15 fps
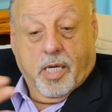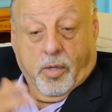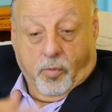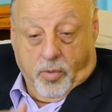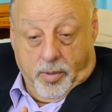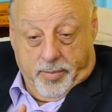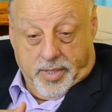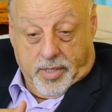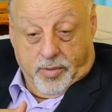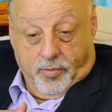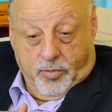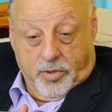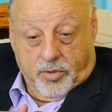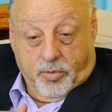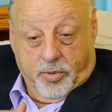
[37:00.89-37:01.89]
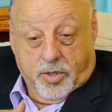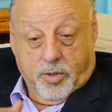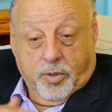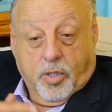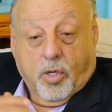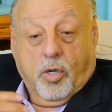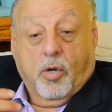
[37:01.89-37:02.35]
a woman, which would
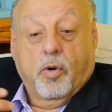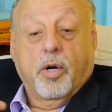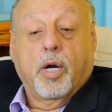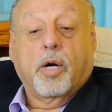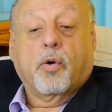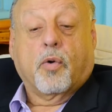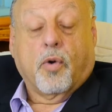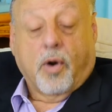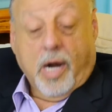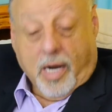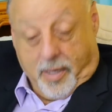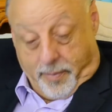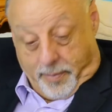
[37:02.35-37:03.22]
you call a crock